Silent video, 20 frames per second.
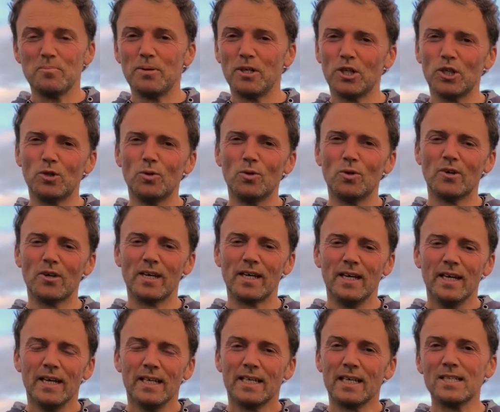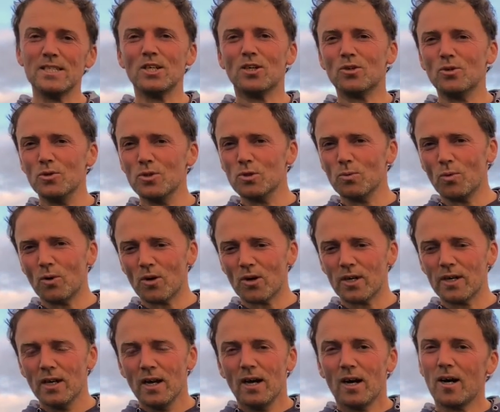pishogery. That's not going to
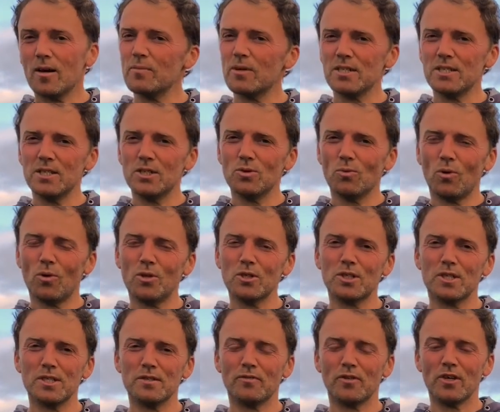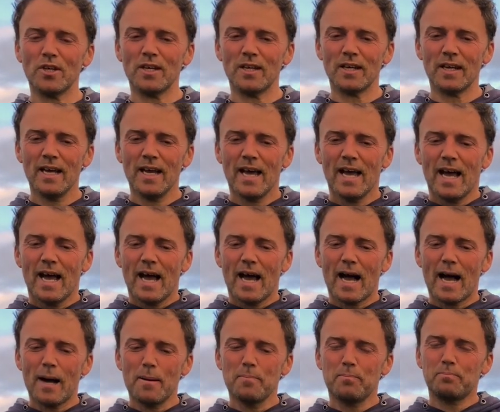work. I'm not into water divining.
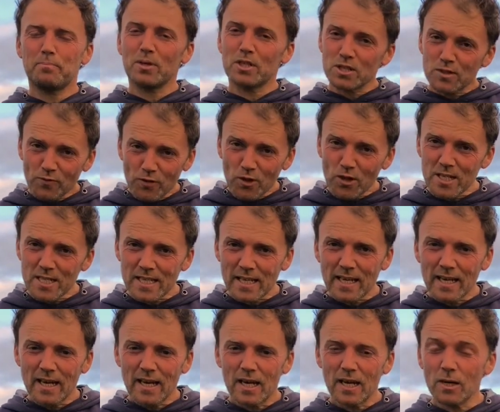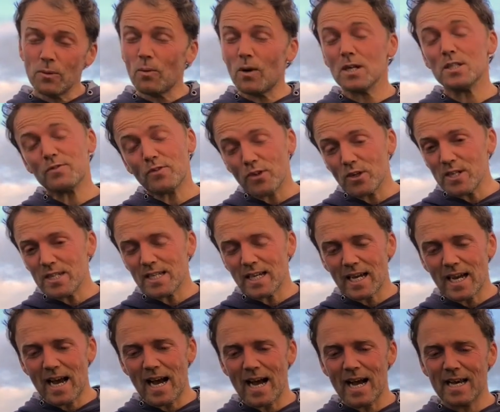But it's Friday. It was Friday.
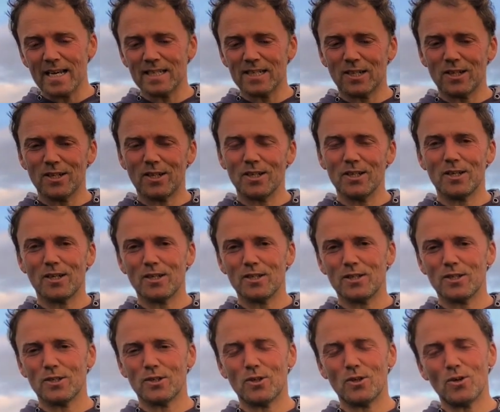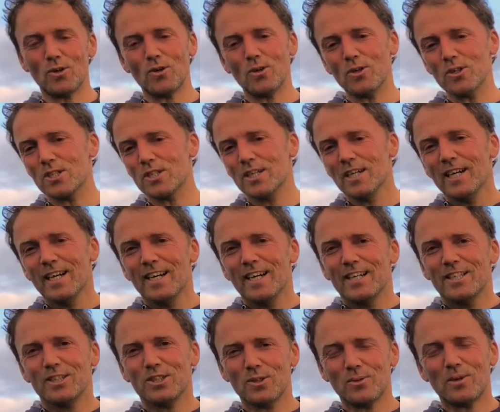And I thought,
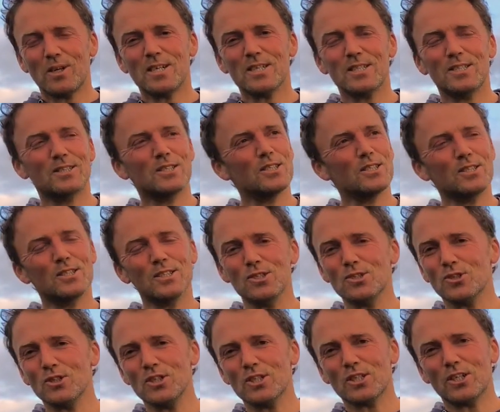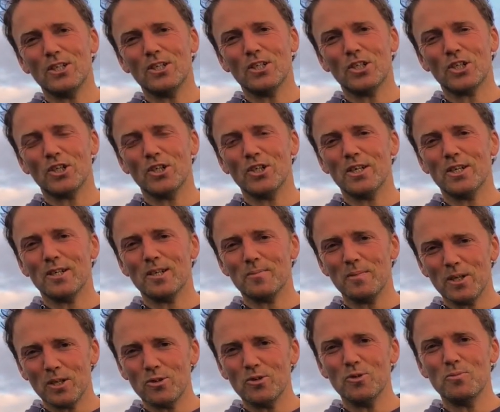do you know what? The sun is kind of shining. I'm
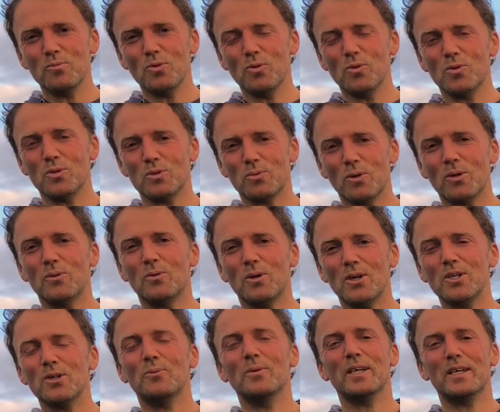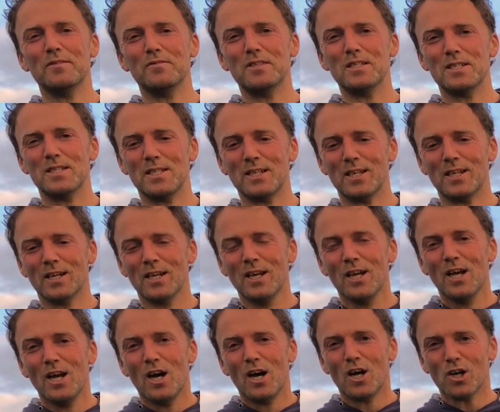in a good mood. Why don't we give this thing
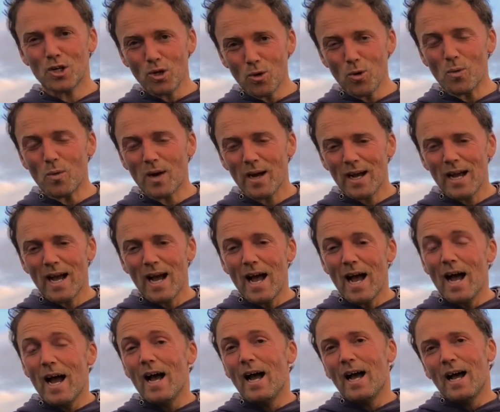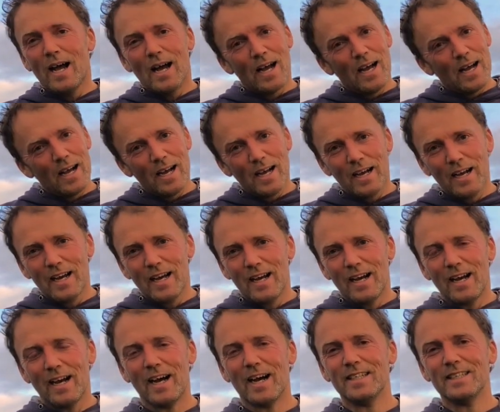a go?
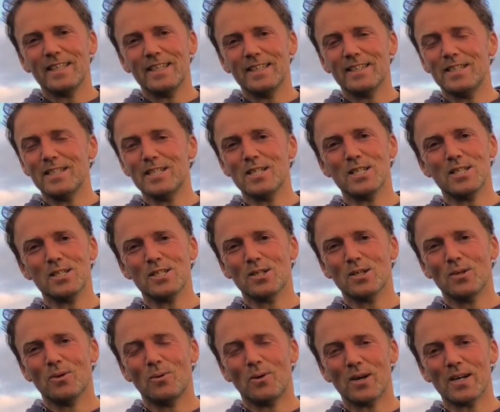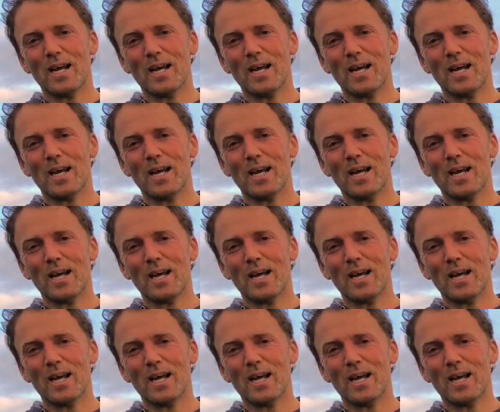And then this is what